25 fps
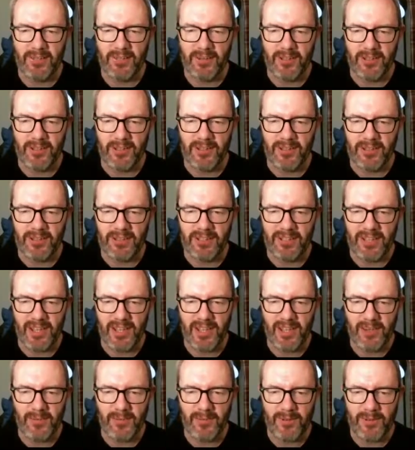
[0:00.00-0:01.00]
But
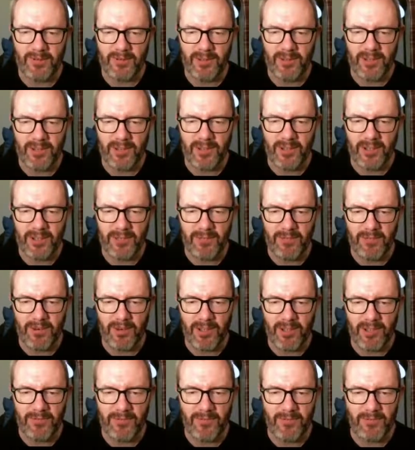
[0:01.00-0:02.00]
now we've got another
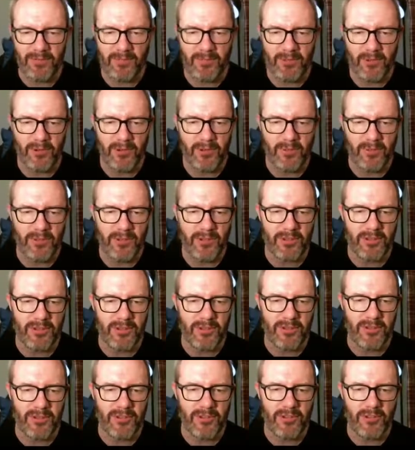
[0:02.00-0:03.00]
break from
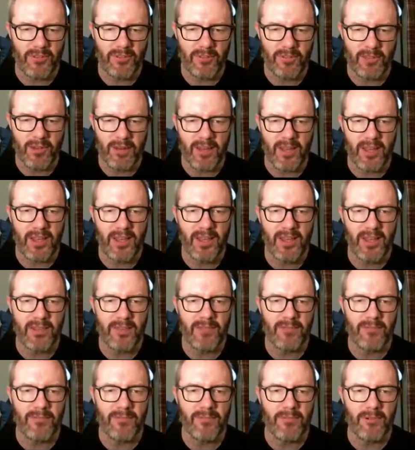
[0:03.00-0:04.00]
Bournemouth. Good play
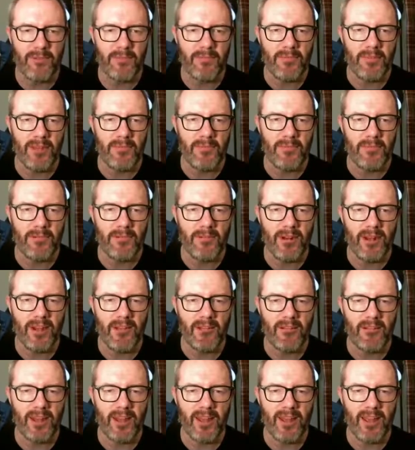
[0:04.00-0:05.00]
from
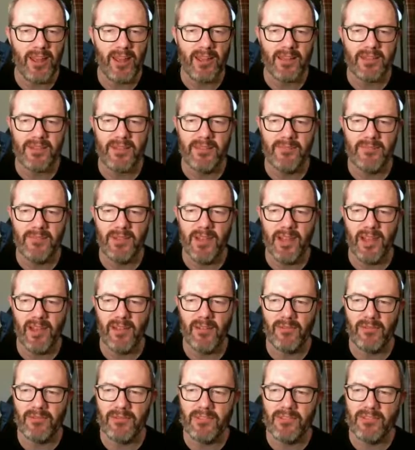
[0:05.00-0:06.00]
Moraria. Hacked him
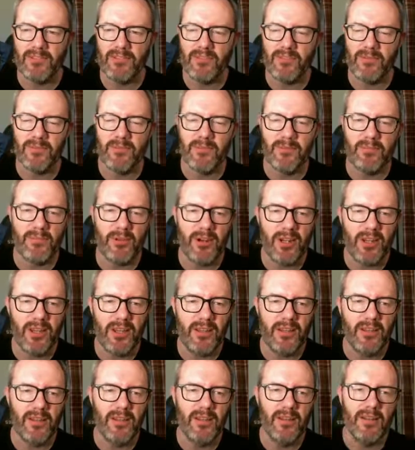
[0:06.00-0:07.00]
down to stop the
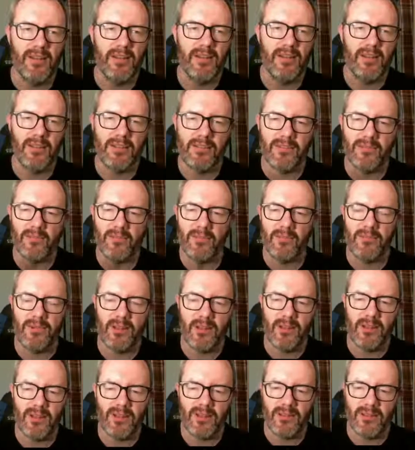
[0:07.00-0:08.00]
break. That's what we
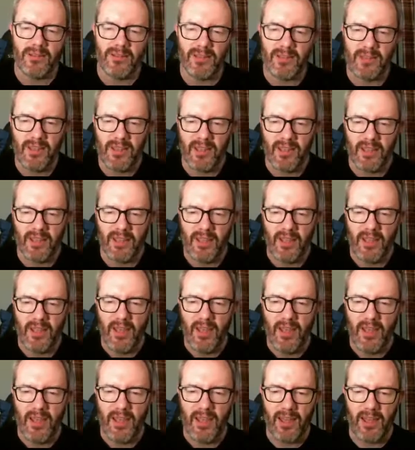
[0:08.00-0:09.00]
like to see.
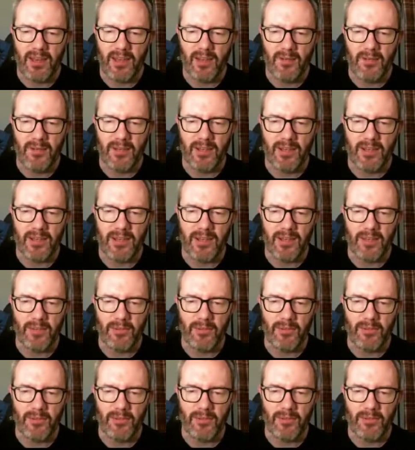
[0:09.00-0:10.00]
Anyway, now
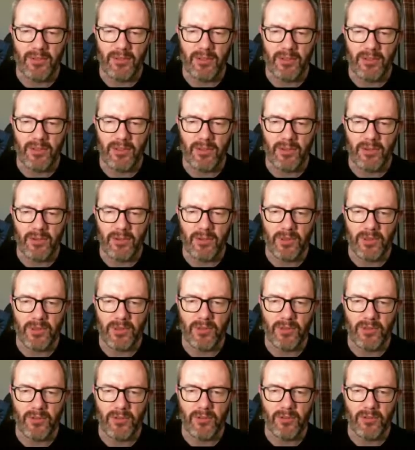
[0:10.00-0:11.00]
Bournemouth, though, with the
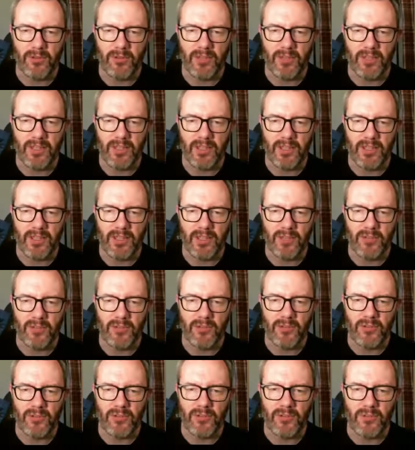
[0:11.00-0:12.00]
corner, it
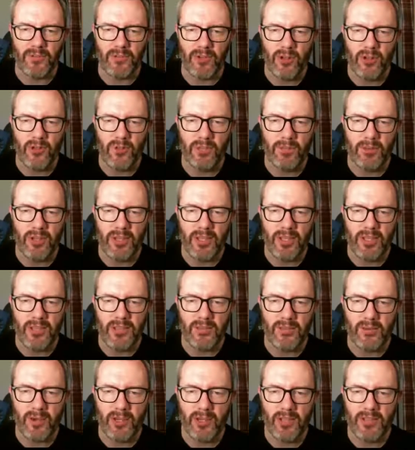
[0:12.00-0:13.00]
goes to nobody.
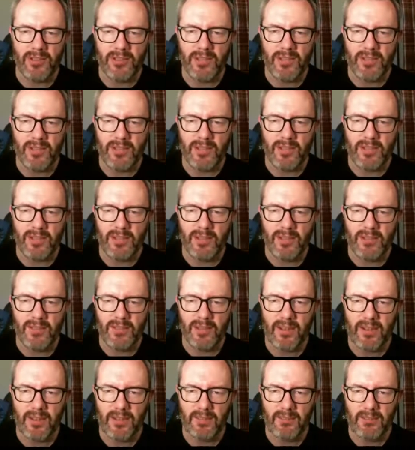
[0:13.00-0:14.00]
Duarte, take your
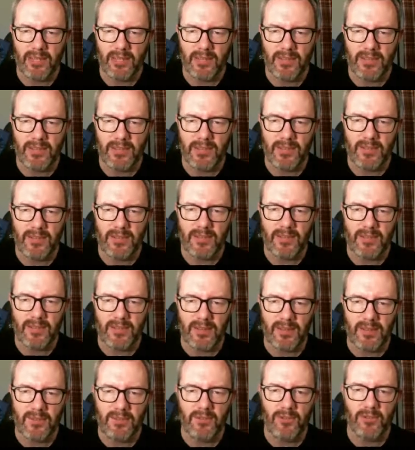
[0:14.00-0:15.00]
time, mate, take your
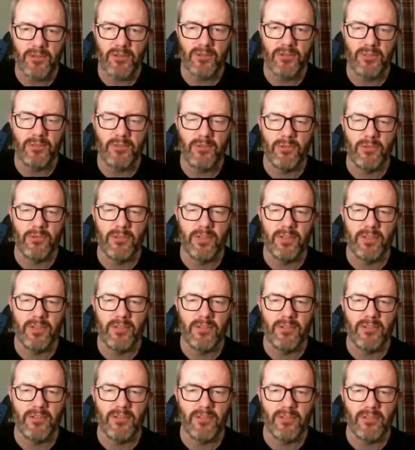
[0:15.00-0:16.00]
time. Good ball
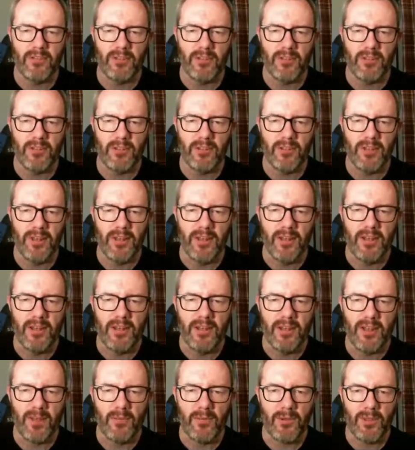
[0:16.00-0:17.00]
into Jonathan.
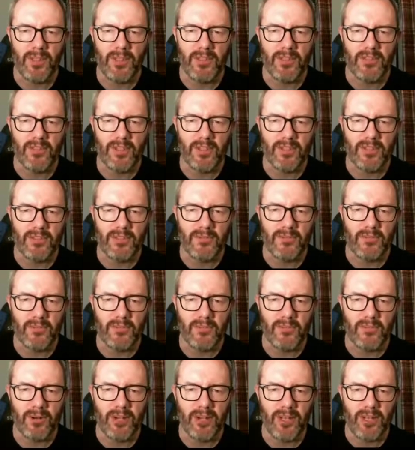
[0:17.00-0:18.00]
Now we get the chance for
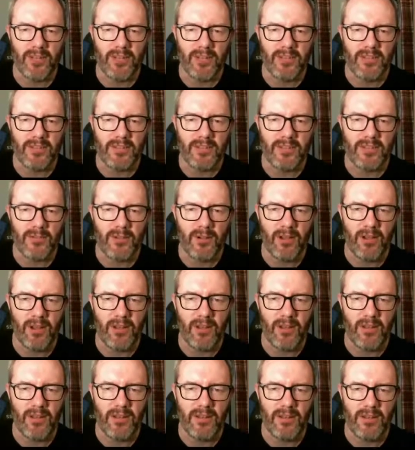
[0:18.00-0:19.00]
a break. Let's see what
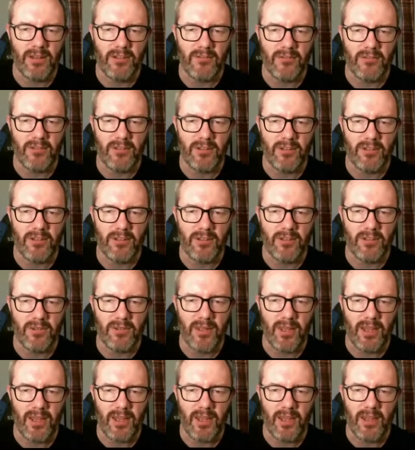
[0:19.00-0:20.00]
Arlindo's going to do
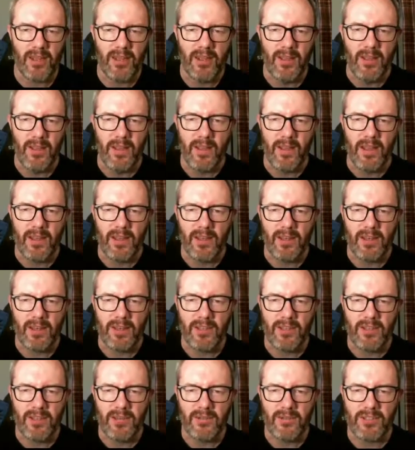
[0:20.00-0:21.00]
here.
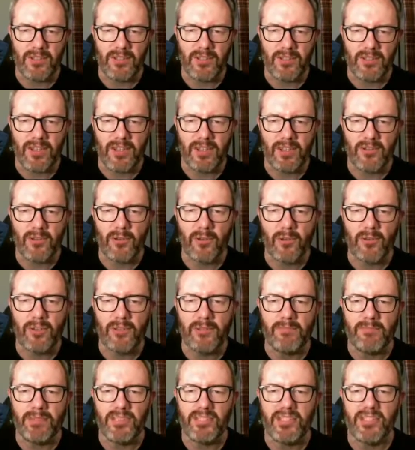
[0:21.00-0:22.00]
Arlindo is going to get caught
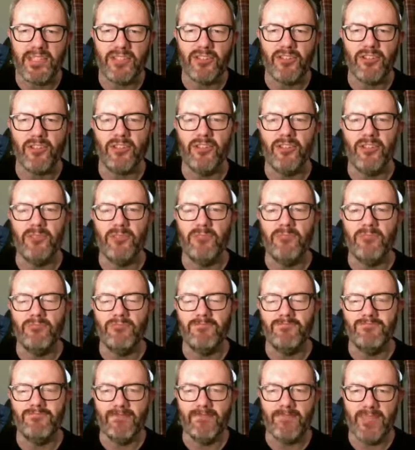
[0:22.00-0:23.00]
in possession, you
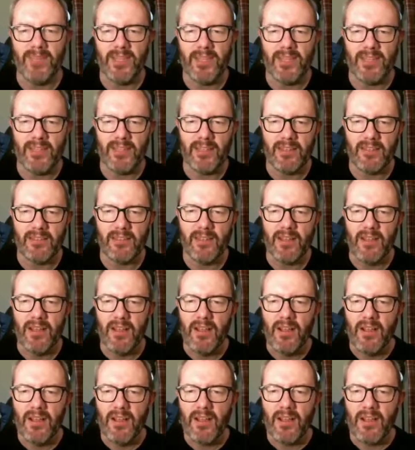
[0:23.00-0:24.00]
idiot.
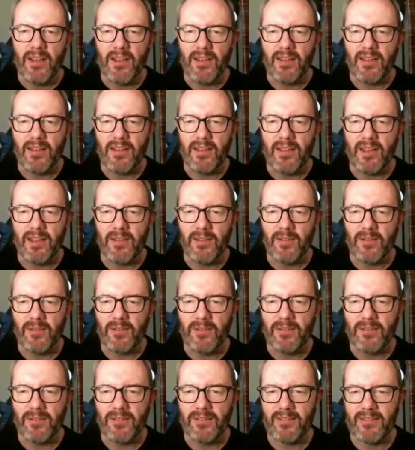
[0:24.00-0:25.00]
And now
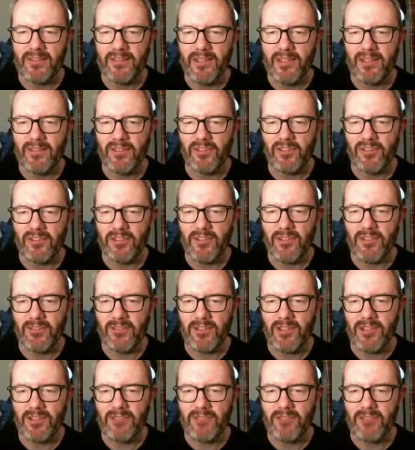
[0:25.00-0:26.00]

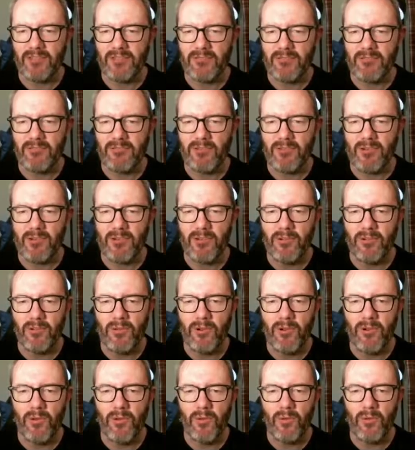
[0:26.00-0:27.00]
Echeverry is through.
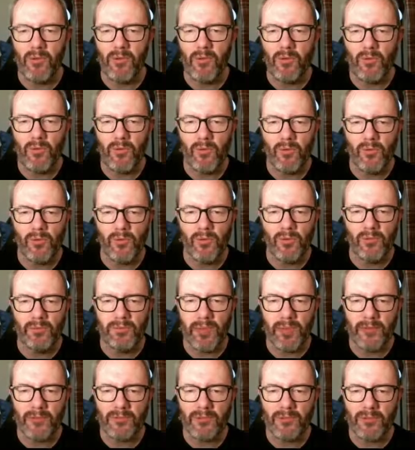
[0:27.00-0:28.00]
Oh,
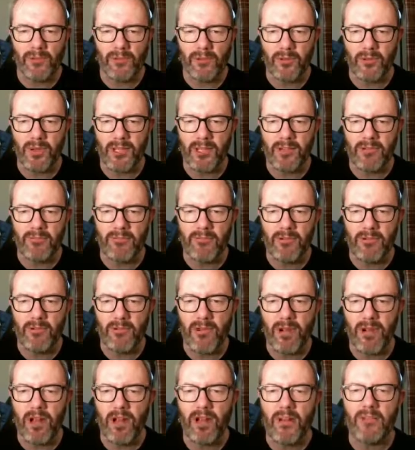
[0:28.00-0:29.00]
bounced all the way through.
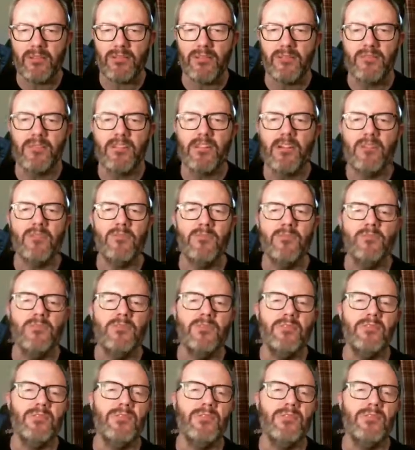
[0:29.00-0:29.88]
Oh, no.